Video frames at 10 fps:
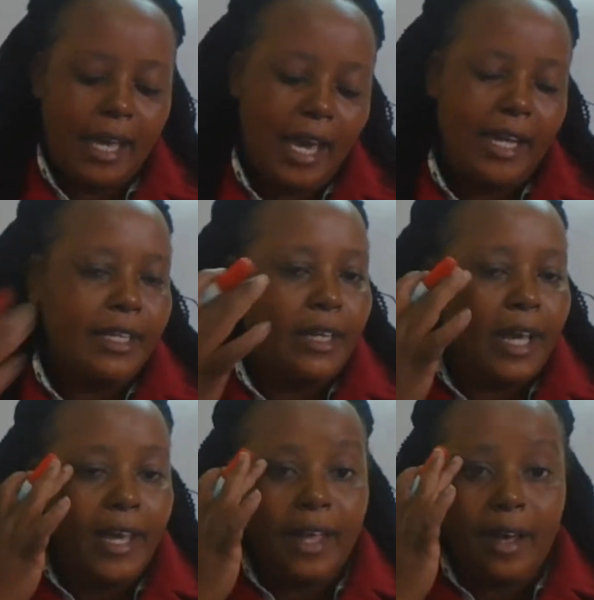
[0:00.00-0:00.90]

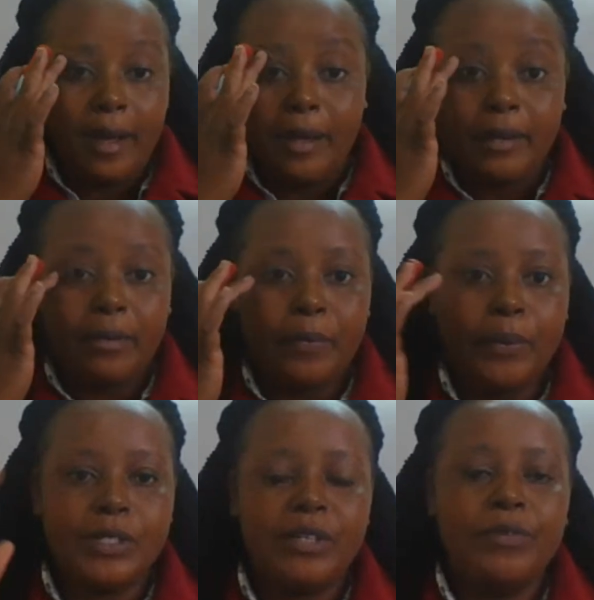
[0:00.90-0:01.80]
either
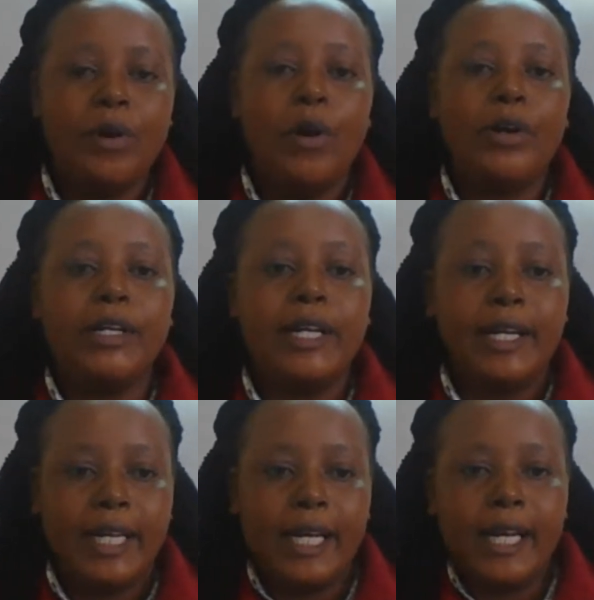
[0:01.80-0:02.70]
positive
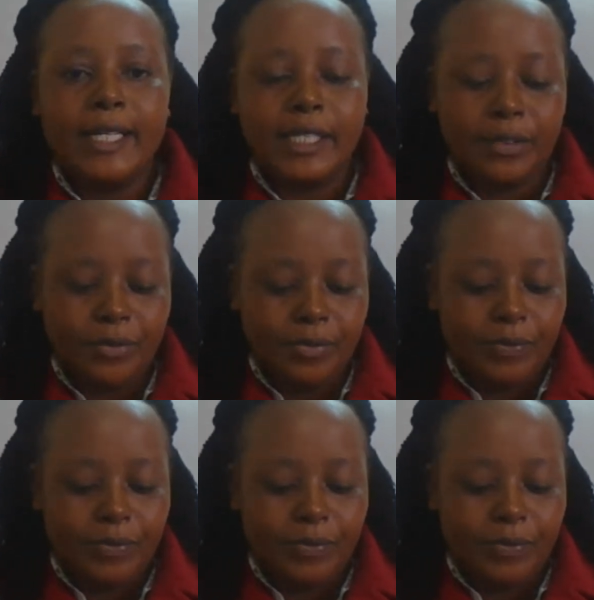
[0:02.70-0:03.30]
or negative.